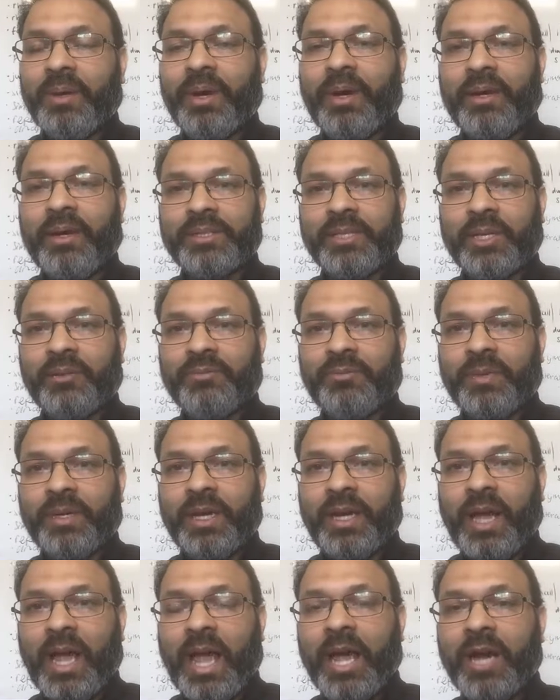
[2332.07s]
part of
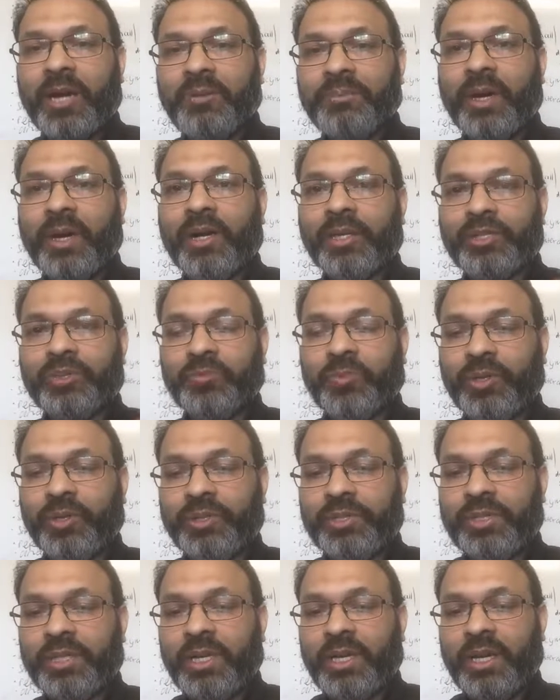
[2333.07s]
how much
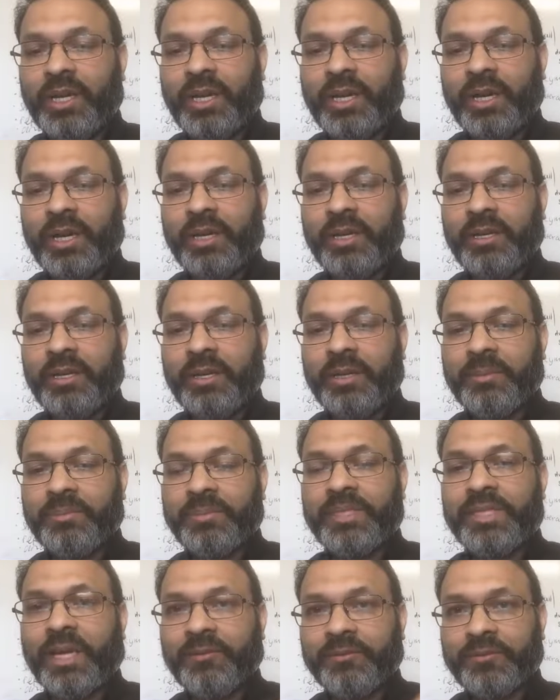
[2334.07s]
would
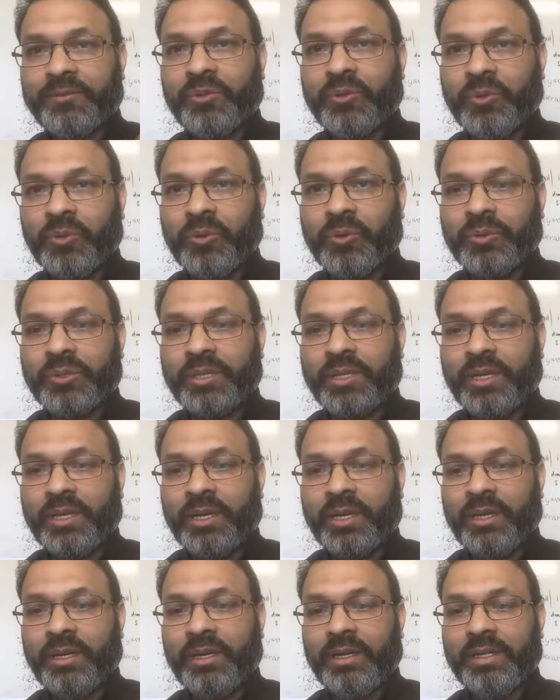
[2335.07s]
self-taught
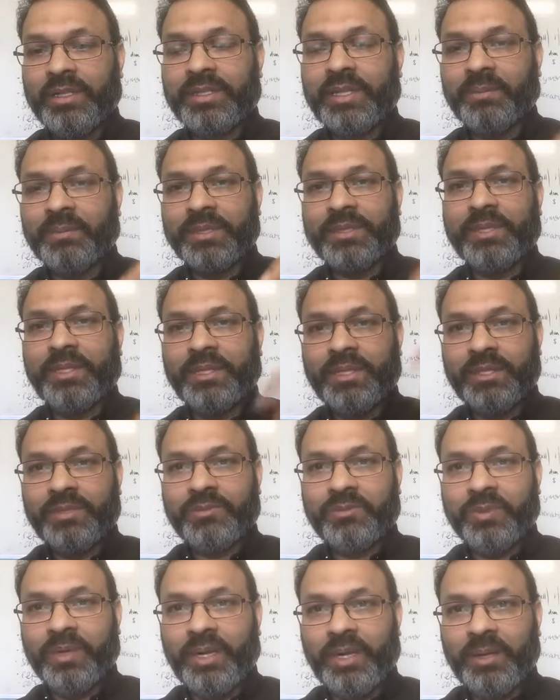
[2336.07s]
Islamic
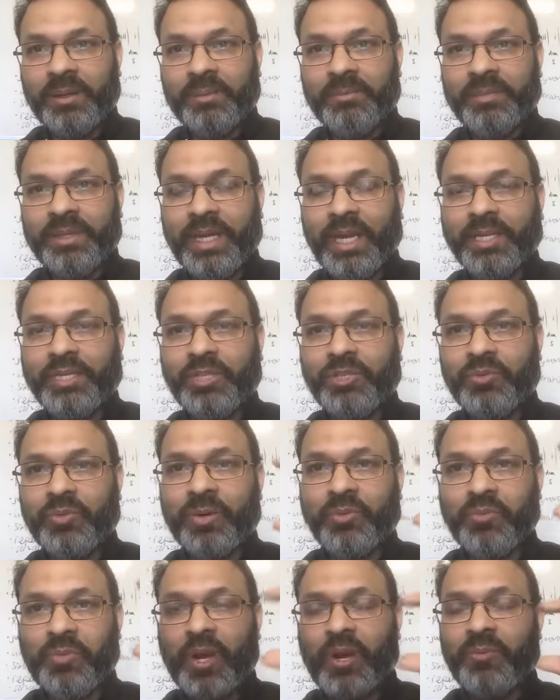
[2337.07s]
studies get you,
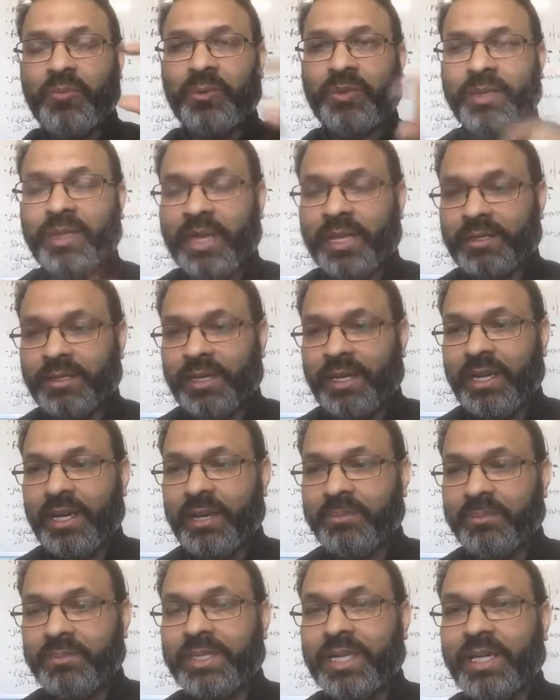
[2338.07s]
and where would that
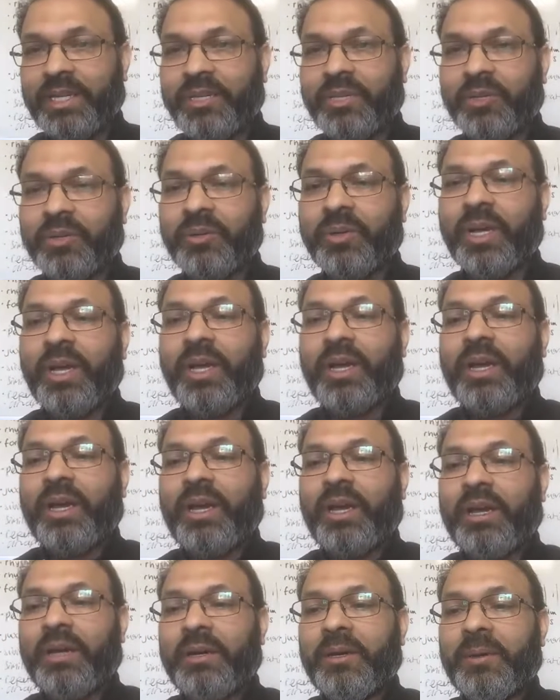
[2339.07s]
take you?
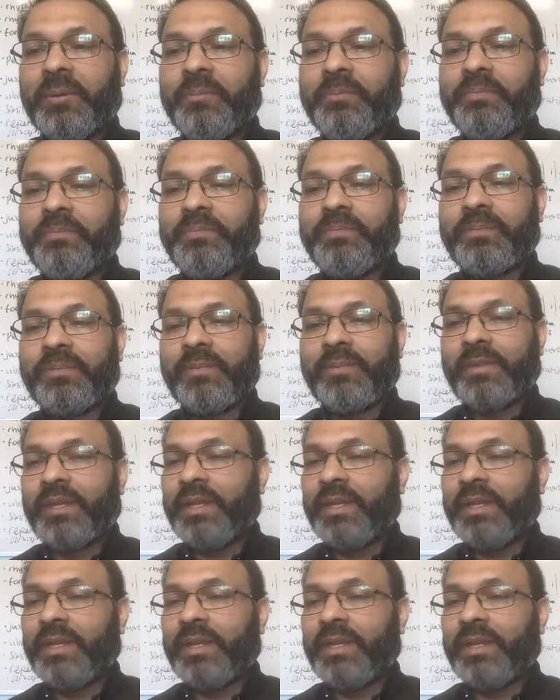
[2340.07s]
So